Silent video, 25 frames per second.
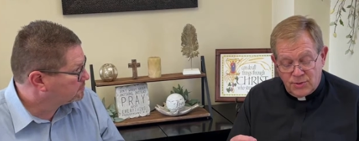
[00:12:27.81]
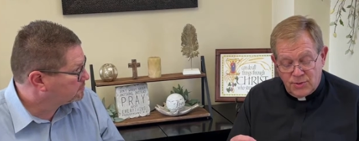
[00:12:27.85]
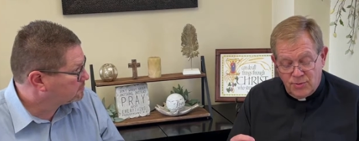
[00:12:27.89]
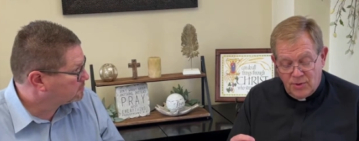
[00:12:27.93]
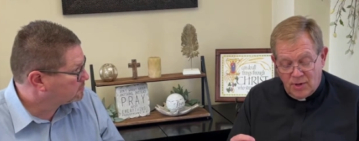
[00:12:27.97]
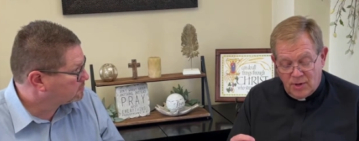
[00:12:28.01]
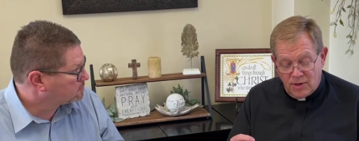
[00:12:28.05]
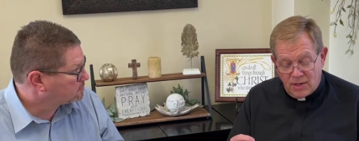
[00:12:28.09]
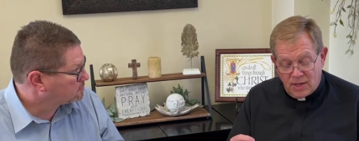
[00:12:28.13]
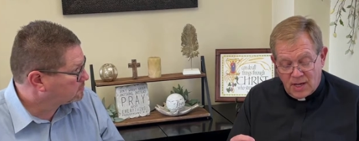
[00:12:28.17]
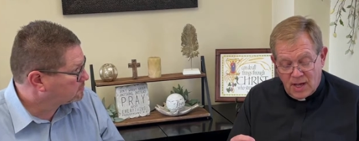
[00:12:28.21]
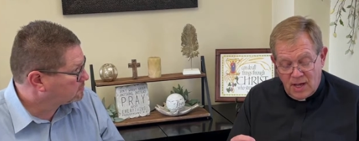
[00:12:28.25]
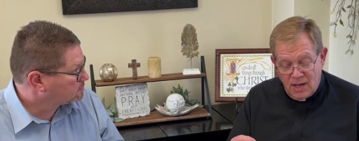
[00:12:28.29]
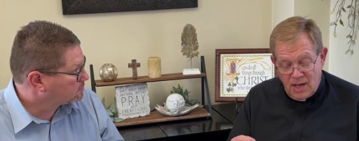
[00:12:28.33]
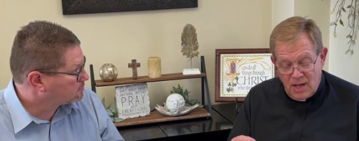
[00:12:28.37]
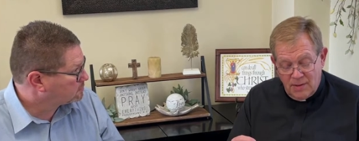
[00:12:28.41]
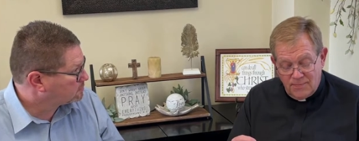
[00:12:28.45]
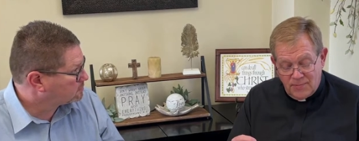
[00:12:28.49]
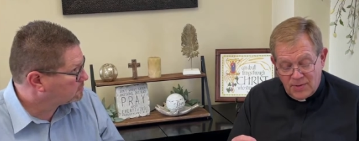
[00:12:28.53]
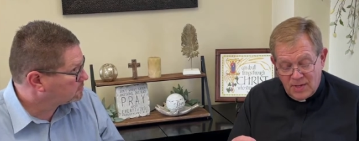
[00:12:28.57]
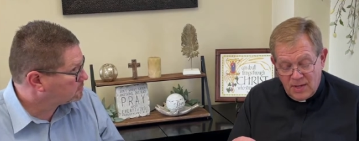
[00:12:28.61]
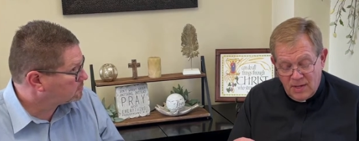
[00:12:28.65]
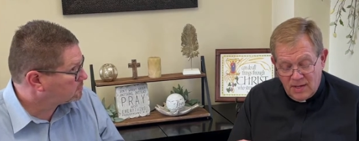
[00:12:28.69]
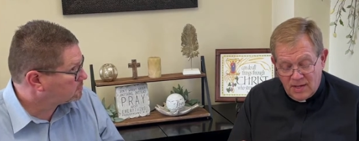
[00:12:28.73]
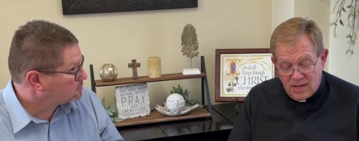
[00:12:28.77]
Speaker 1: who are con
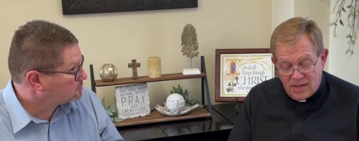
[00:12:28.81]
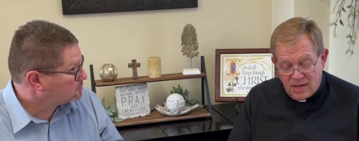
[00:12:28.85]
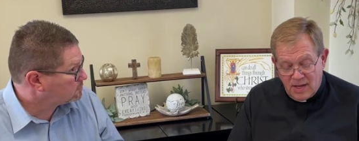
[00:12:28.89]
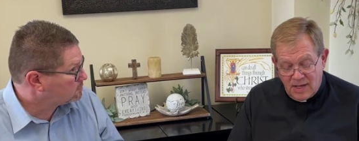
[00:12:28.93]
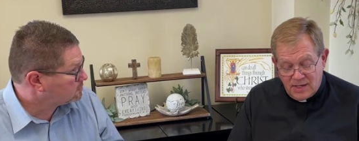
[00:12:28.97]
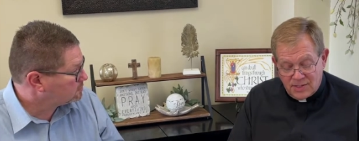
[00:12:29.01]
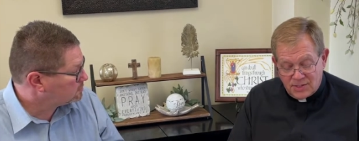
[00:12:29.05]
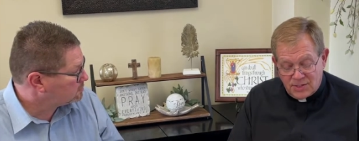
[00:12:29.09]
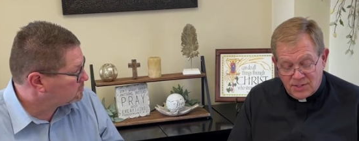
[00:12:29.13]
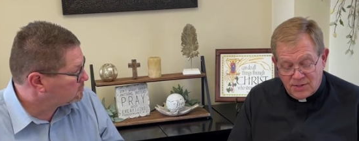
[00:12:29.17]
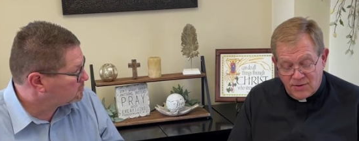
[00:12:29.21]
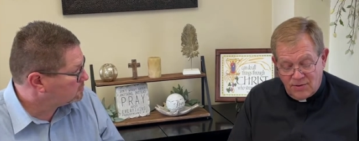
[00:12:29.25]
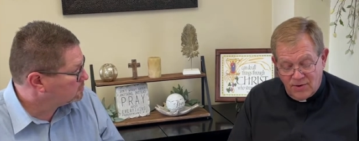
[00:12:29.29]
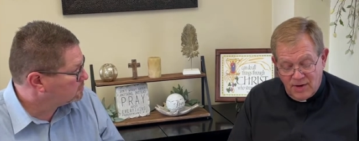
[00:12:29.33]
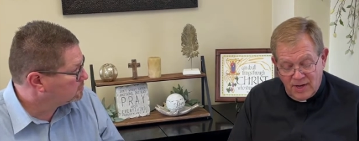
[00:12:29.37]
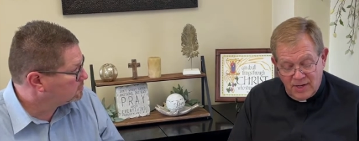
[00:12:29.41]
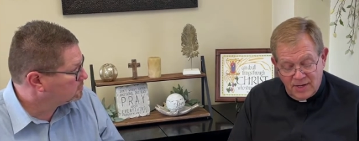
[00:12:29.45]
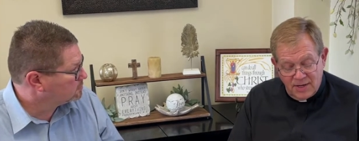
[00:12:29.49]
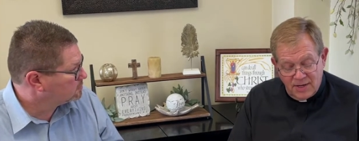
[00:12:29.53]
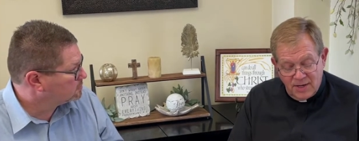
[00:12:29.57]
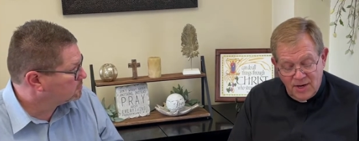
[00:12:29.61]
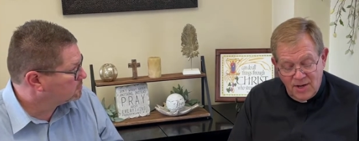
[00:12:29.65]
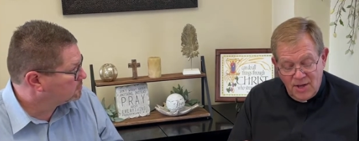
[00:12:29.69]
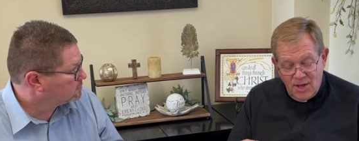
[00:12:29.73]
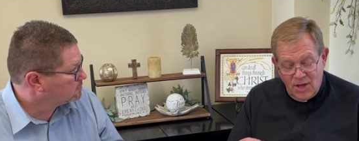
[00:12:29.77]
being
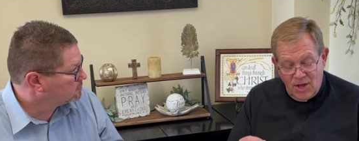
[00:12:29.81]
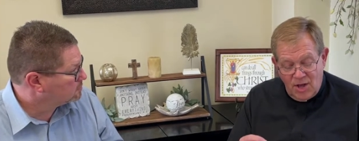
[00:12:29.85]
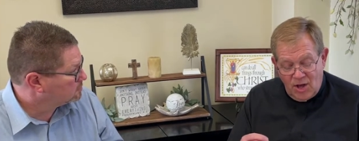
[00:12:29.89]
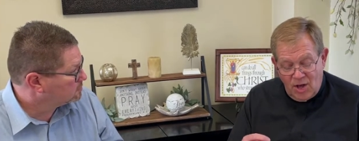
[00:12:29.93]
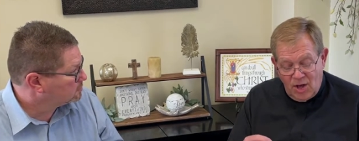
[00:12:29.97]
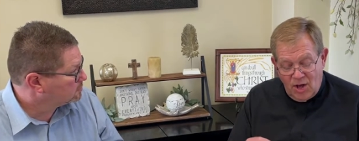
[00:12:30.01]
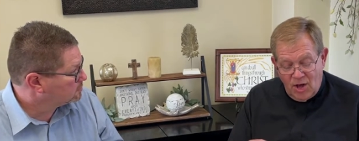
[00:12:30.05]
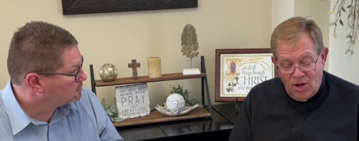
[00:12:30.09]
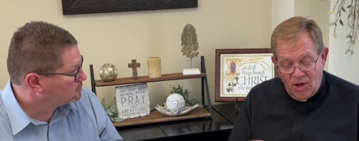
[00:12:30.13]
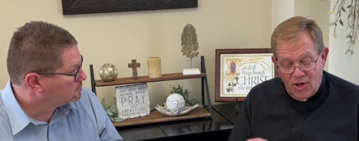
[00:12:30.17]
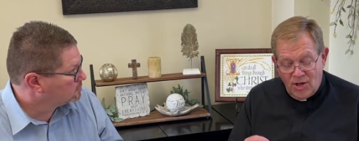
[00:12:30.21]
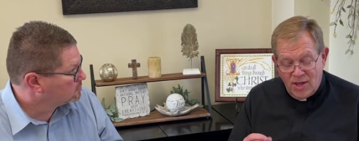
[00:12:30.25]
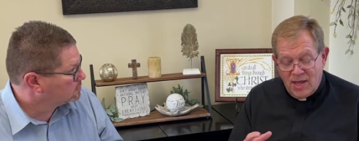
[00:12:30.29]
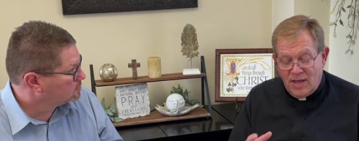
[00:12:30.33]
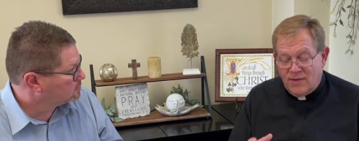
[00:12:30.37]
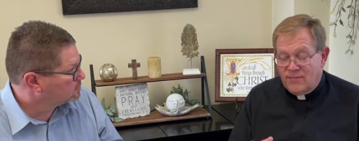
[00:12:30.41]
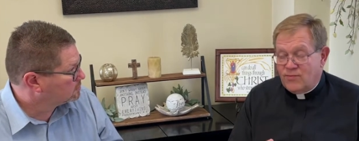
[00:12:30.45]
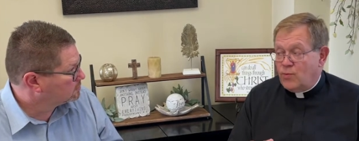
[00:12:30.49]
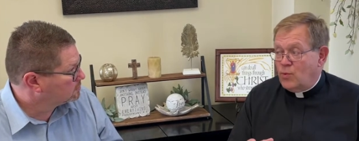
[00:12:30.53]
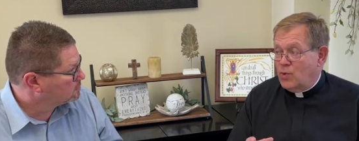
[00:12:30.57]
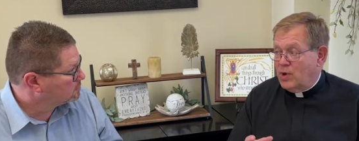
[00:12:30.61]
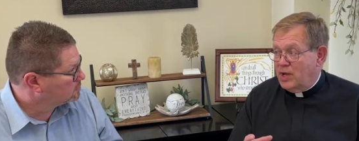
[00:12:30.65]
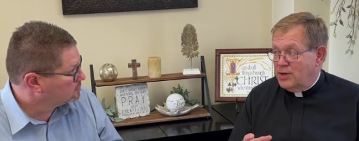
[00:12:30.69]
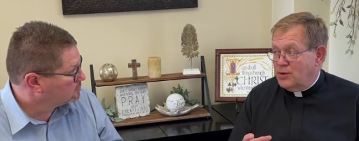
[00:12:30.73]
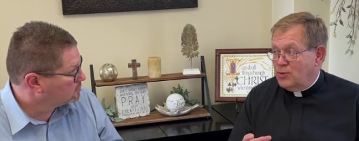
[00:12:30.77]
consecrated all have
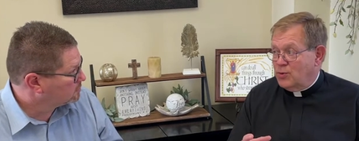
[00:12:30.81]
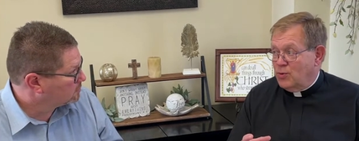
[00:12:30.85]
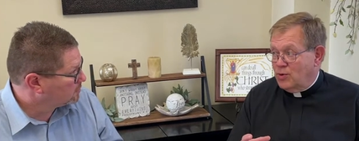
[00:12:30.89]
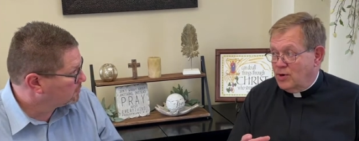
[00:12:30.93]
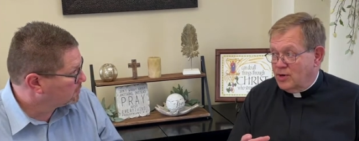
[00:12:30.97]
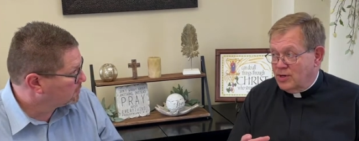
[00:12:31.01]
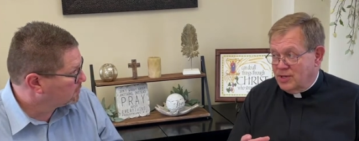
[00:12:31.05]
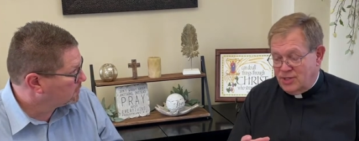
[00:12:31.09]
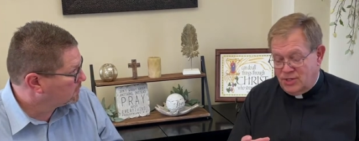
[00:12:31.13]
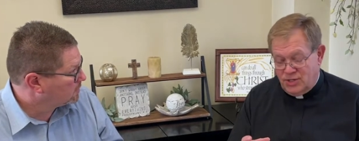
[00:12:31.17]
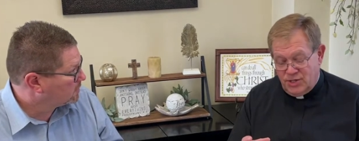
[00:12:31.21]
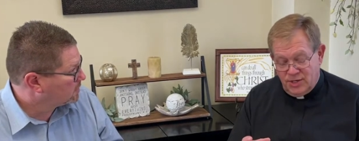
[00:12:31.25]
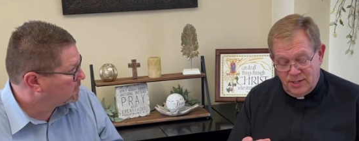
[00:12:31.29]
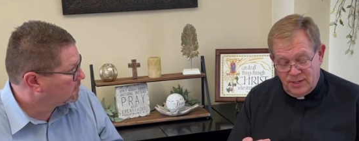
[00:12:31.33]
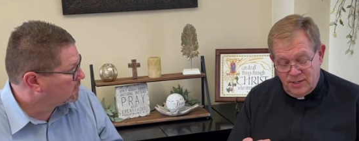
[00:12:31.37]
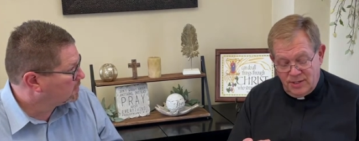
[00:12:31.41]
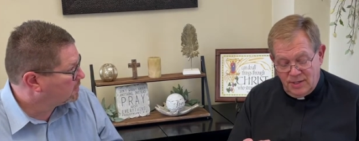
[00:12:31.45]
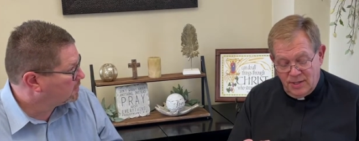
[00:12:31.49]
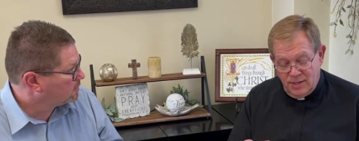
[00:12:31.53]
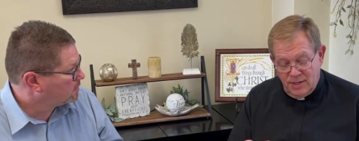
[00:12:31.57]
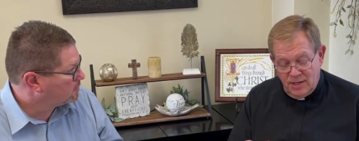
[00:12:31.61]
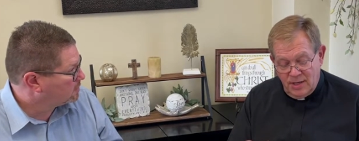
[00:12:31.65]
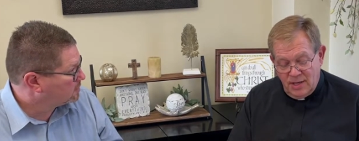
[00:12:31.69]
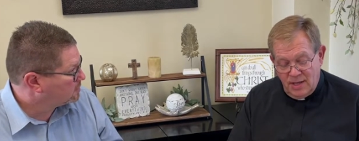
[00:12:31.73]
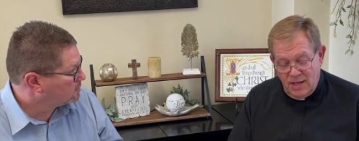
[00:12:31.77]
one origin,
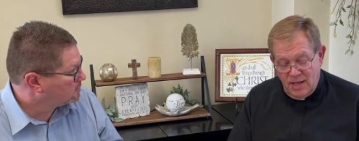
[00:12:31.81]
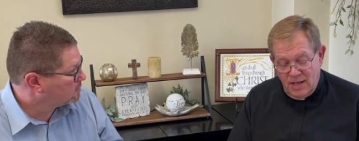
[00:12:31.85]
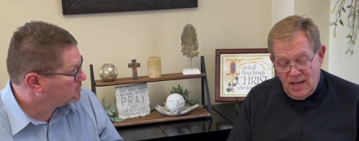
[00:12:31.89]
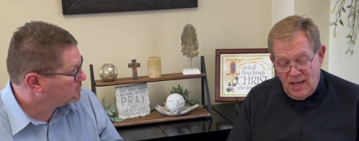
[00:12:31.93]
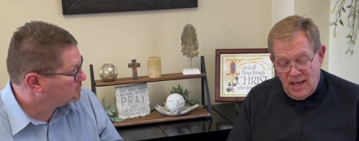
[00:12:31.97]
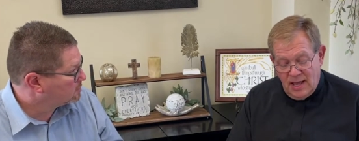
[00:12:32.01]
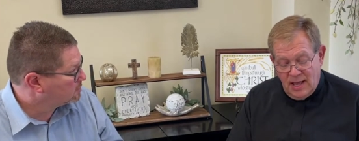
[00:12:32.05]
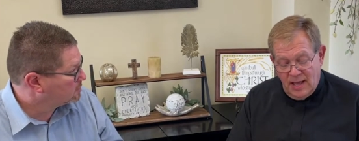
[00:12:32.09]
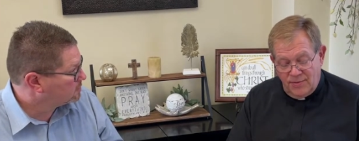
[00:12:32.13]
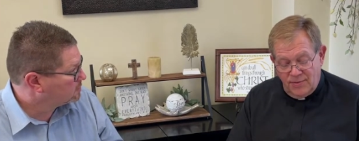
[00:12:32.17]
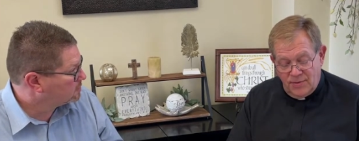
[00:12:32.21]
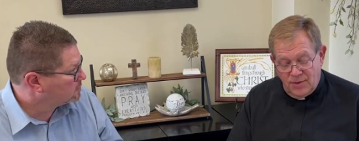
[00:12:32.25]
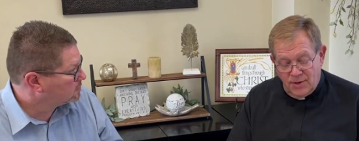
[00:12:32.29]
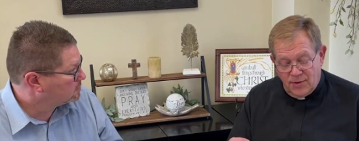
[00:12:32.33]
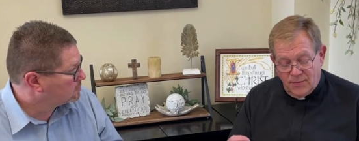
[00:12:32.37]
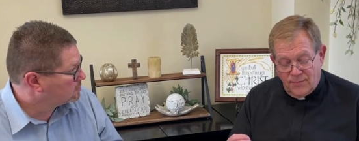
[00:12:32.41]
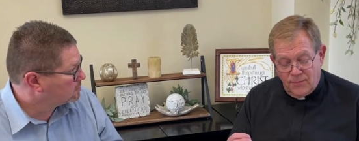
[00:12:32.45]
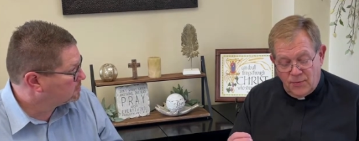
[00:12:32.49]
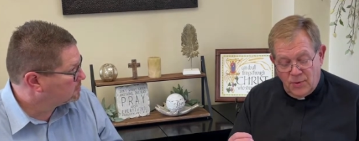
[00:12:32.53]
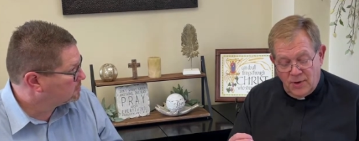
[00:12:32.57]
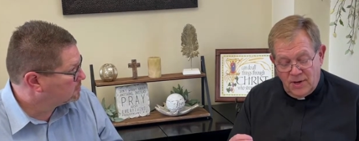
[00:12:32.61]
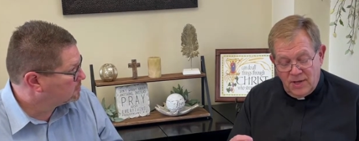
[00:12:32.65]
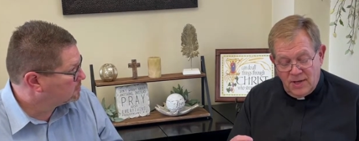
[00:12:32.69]
and therefore